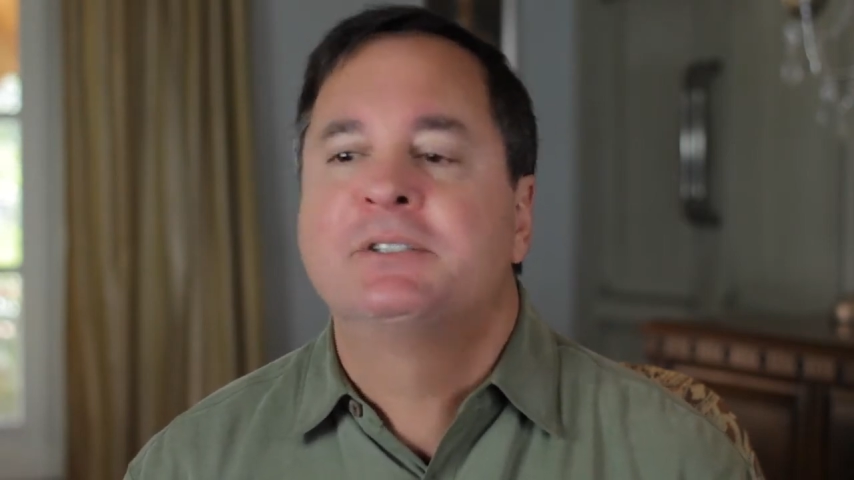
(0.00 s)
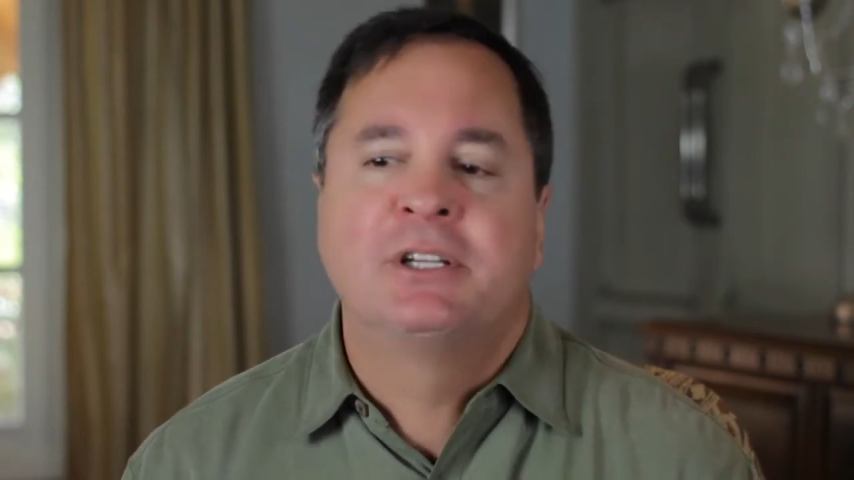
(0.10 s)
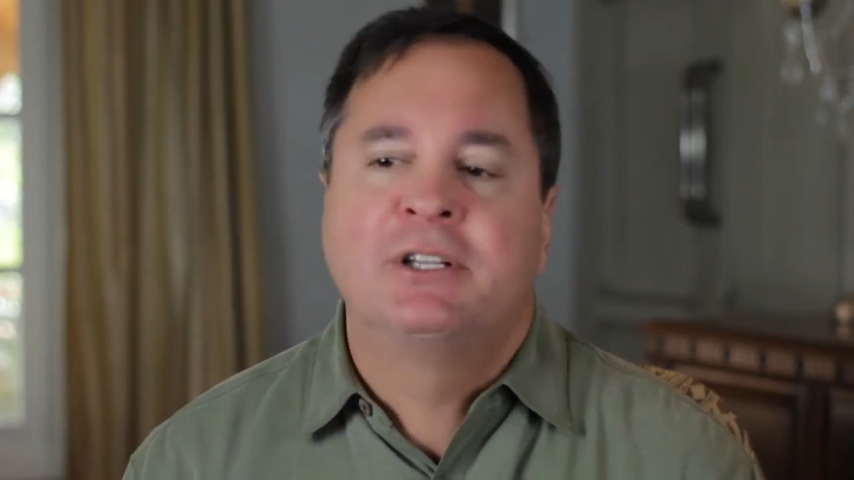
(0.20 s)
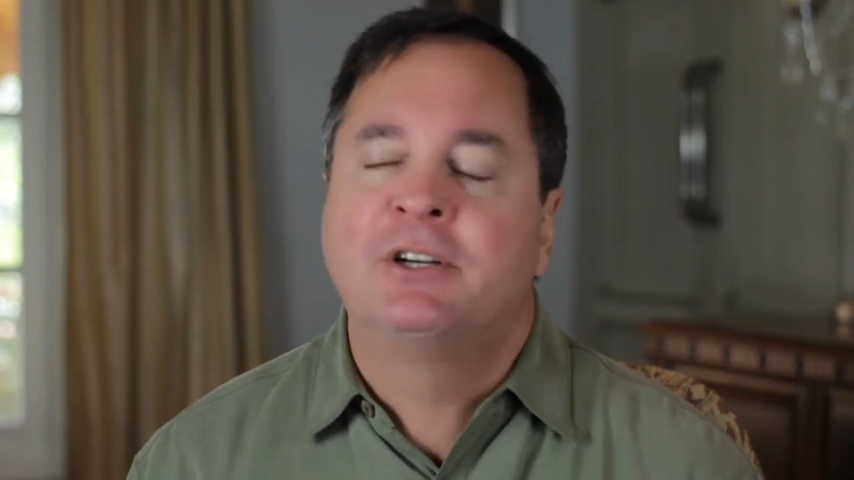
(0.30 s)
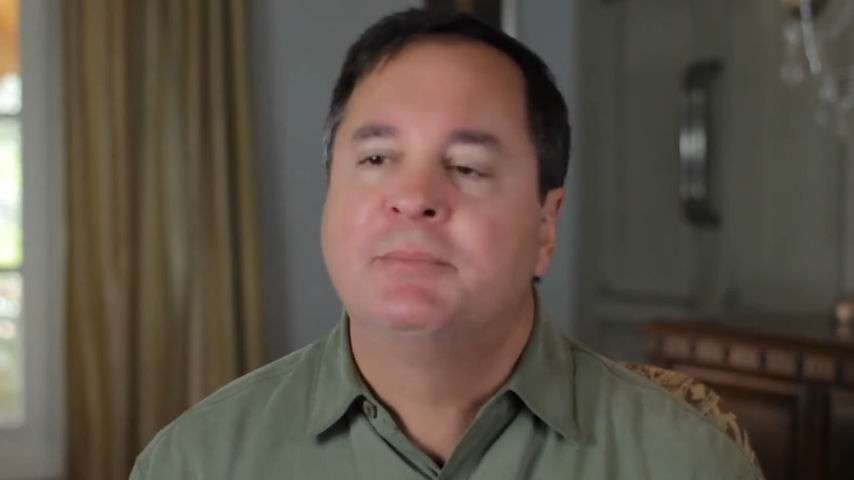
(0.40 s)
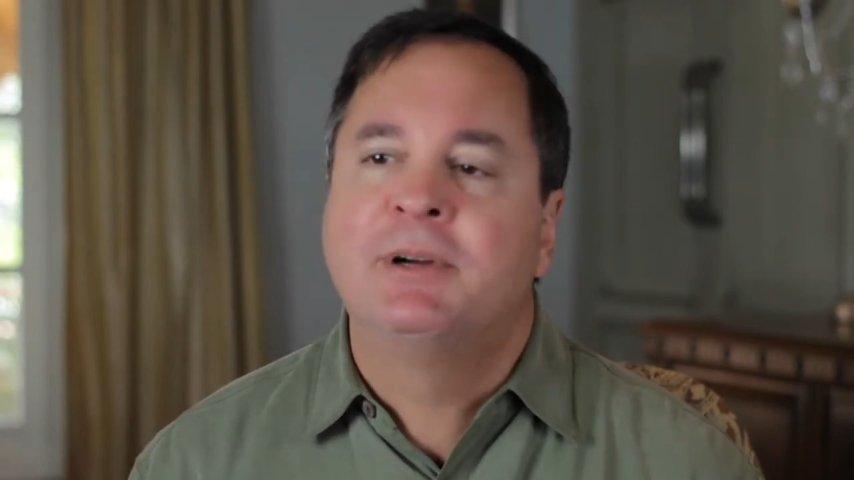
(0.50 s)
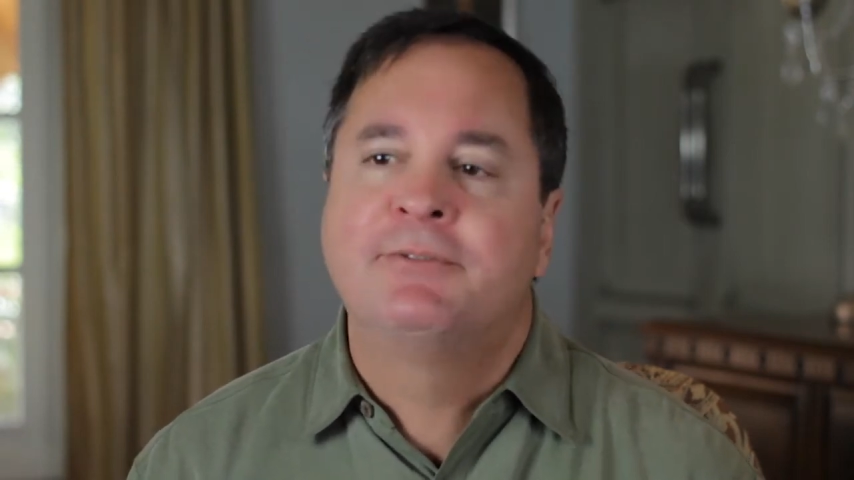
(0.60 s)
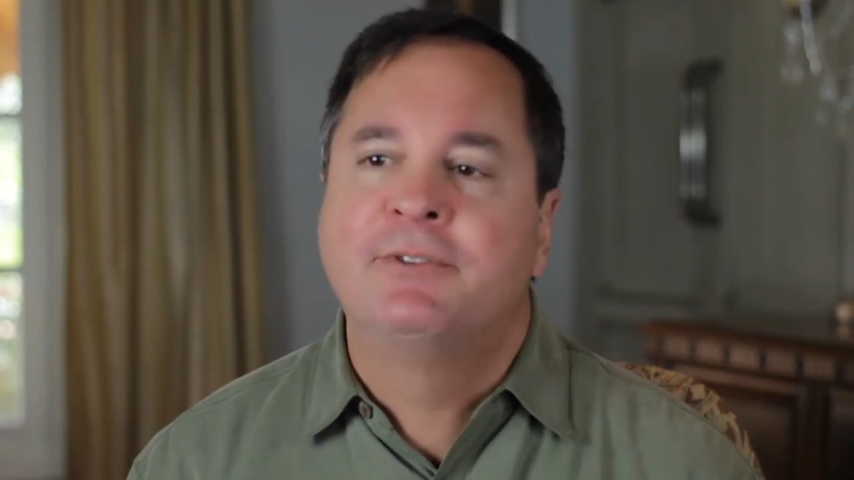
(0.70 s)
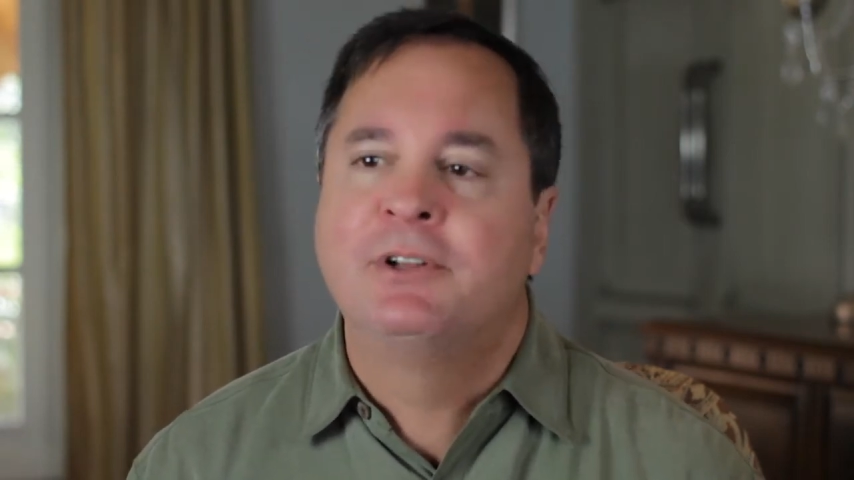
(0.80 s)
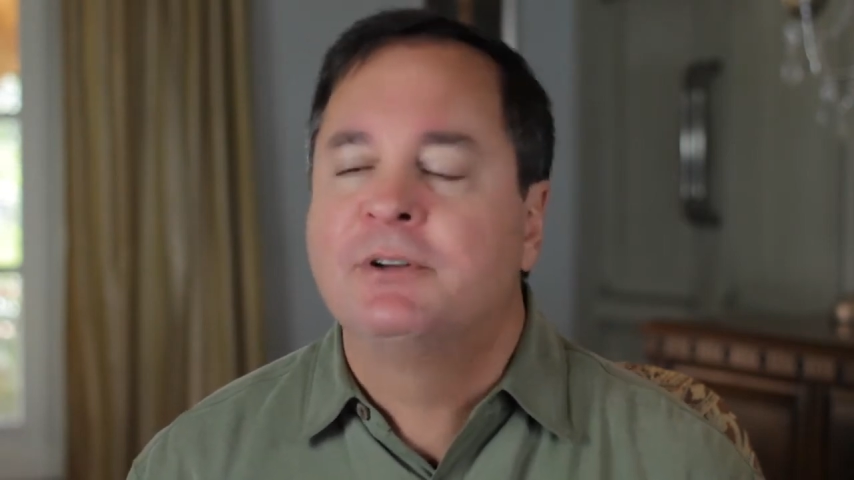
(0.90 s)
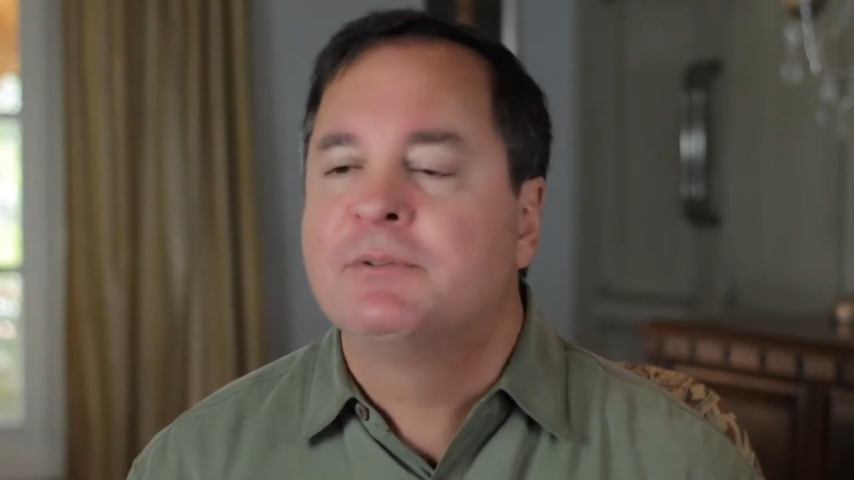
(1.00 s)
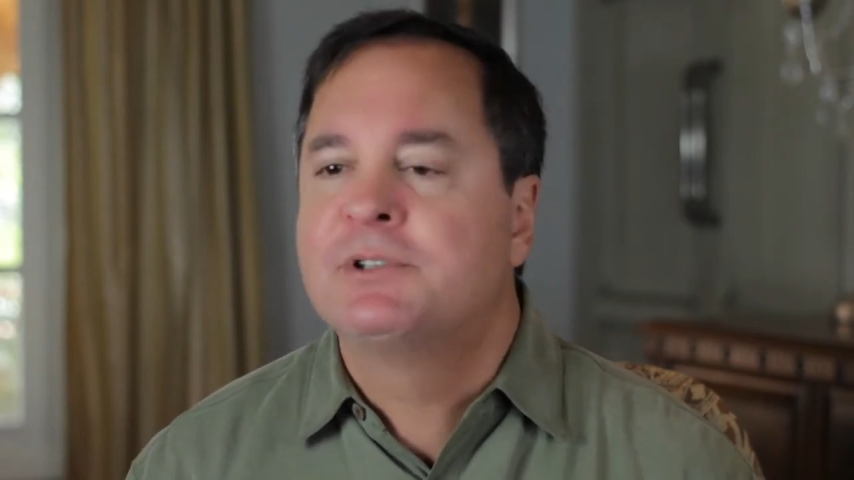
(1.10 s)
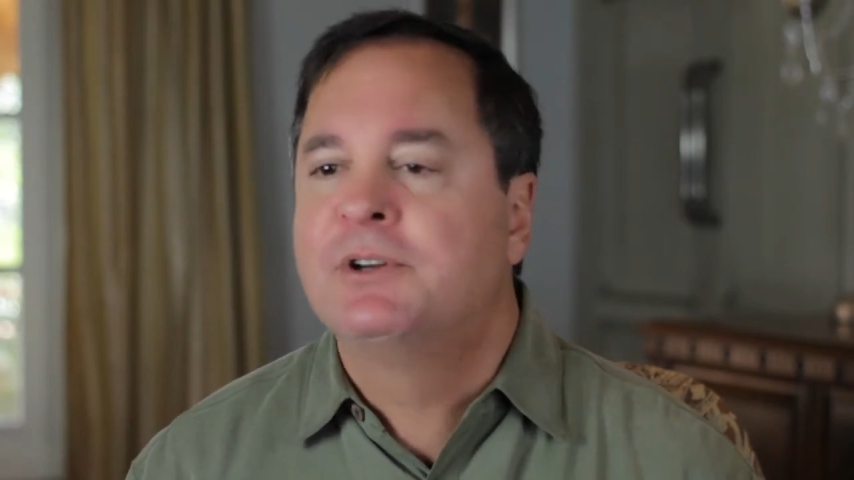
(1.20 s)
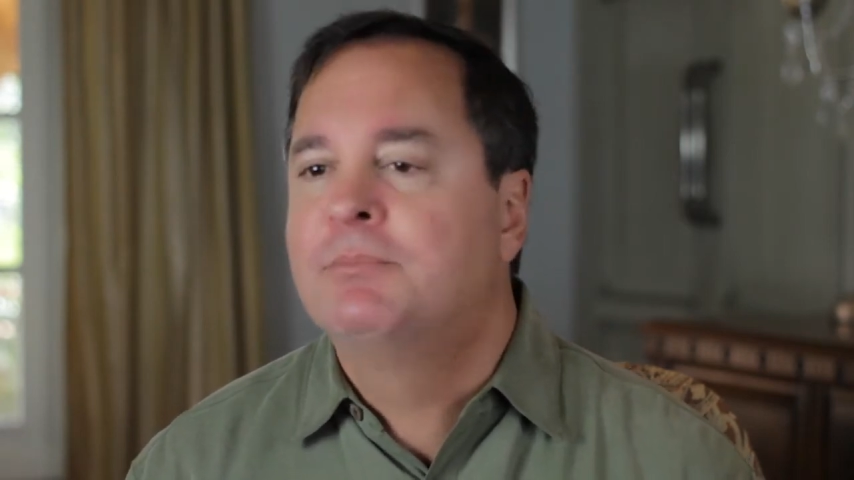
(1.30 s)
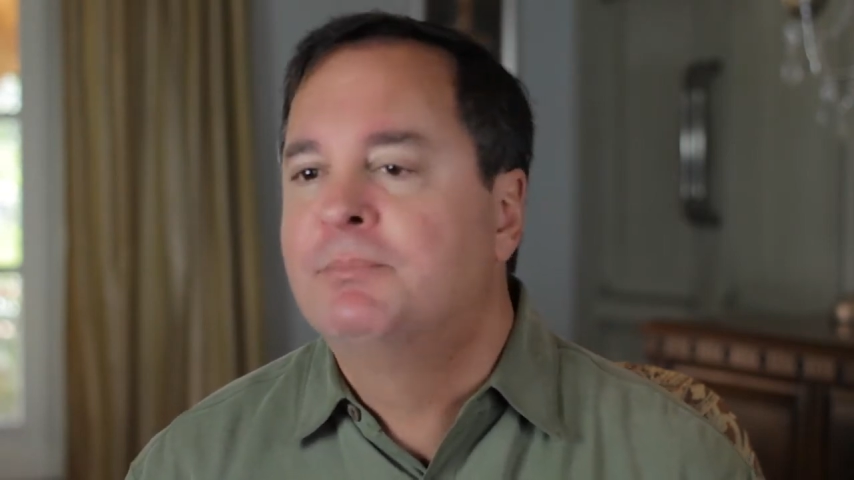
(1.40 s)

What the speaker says: she'd look at my foot and there was